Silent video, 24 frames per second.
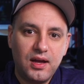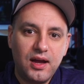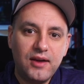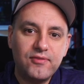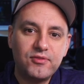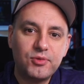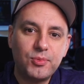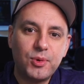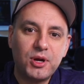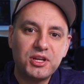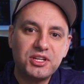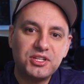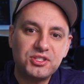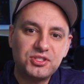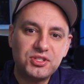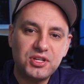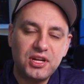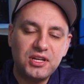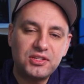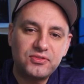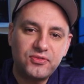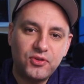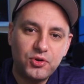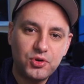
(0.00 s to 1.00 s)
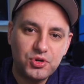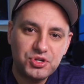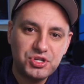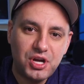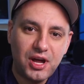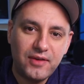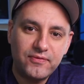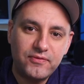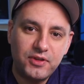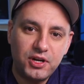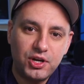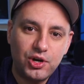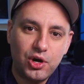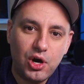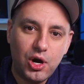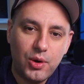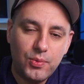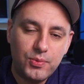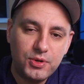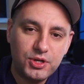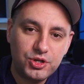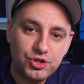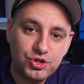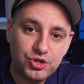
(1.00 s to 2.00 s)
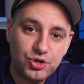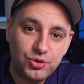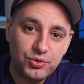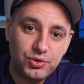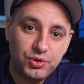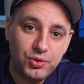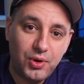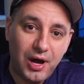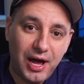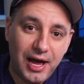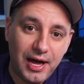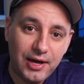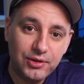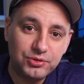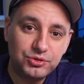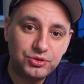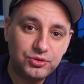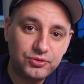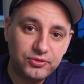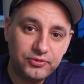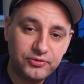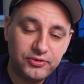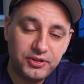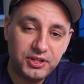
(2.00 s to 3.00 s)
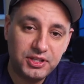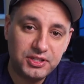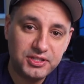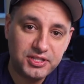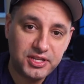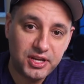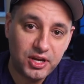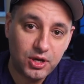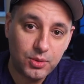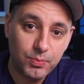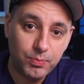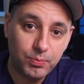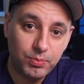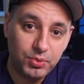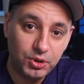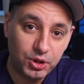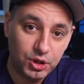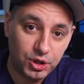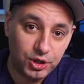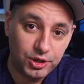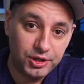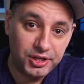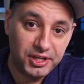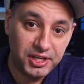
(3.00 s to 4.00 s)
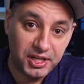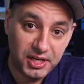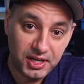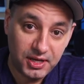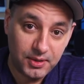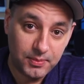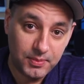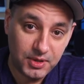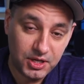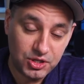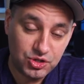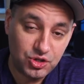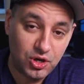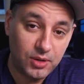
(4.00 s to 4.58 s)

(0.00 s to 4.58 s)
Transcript: Hey everyone, in today's Photoshop video, I want to show you how to fix a blurry image.